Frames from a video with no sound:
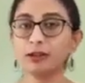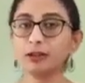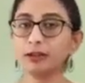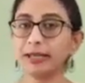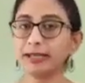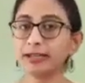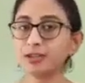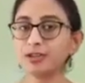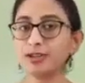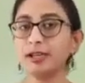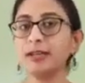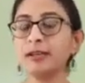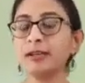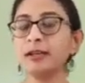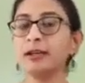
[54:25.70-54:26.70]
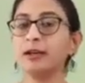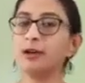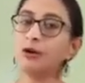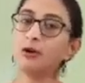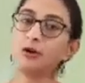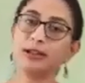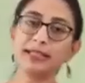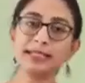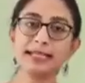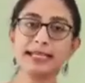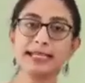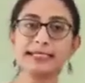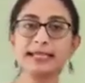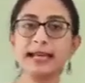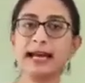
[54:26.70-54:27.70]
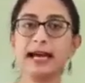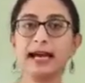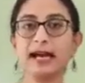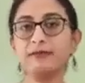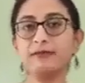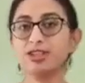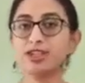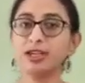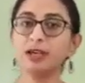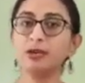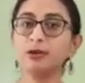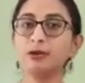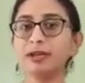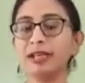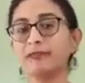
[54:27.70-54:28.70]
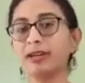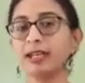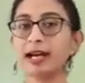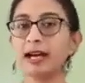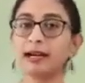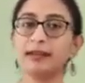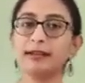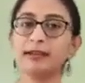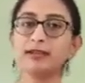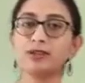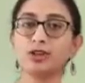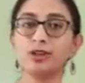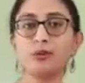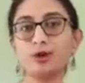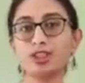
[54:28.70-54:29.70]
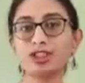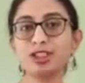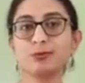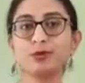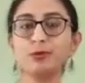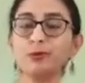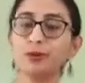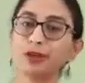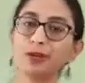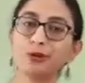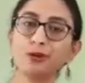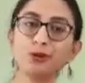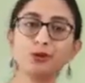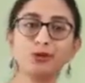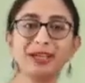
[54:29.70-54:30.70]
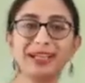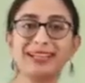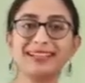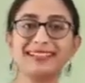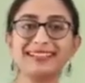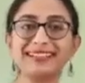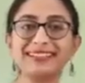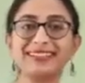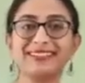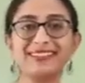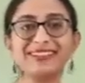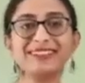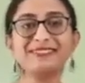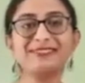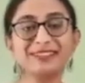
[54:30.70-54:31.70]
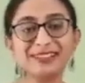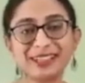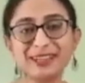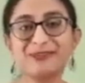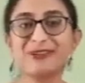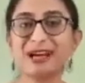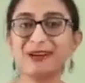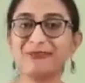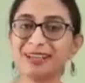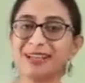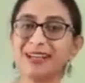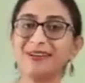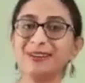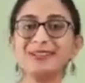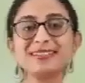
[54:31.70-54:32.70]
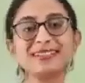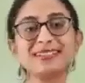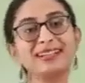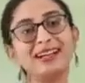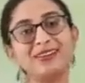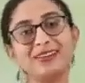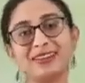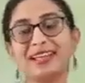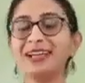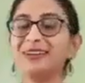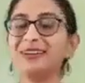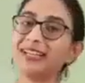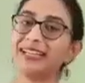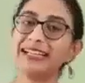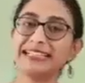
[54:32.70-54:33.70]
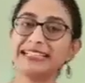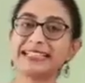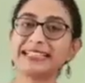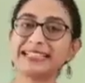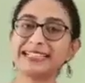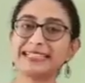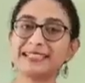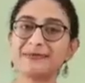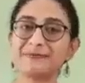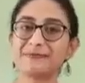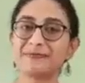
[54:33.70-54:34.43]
insulin. All these things I will share you relevant articles on the WhatsApp group. You can go through that. Okay, further if you have any doubts on that, we can discuss.